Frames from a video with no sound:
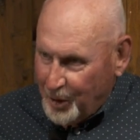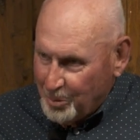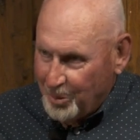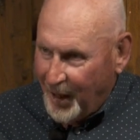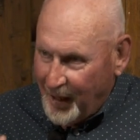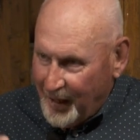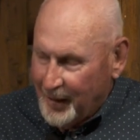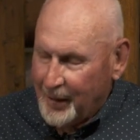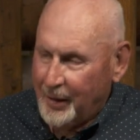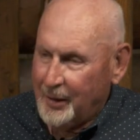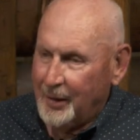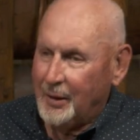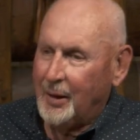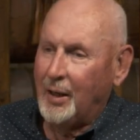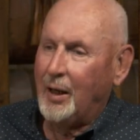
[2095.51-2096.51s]
But
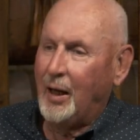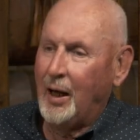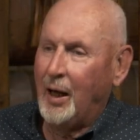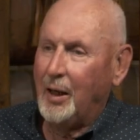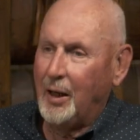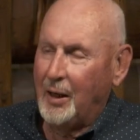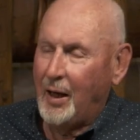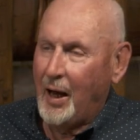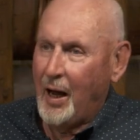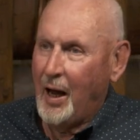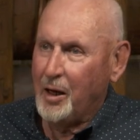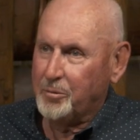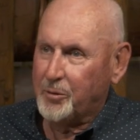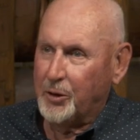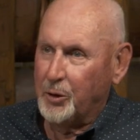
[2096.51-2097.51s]
uh,
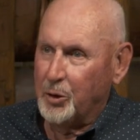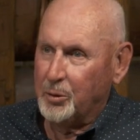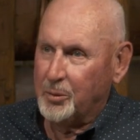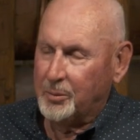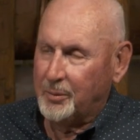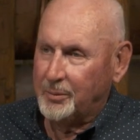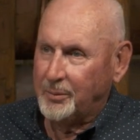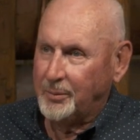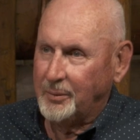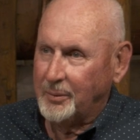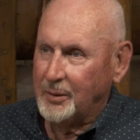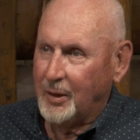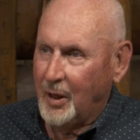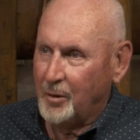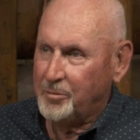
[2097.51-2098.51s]
after
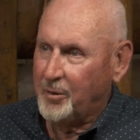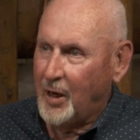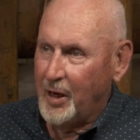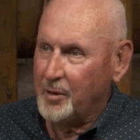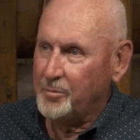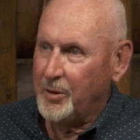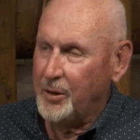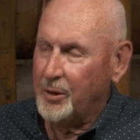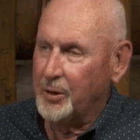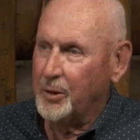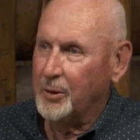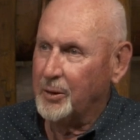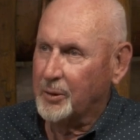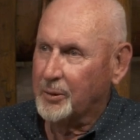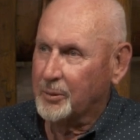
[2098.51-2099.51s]
a five
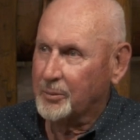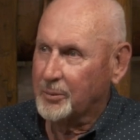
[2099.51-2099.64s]
year,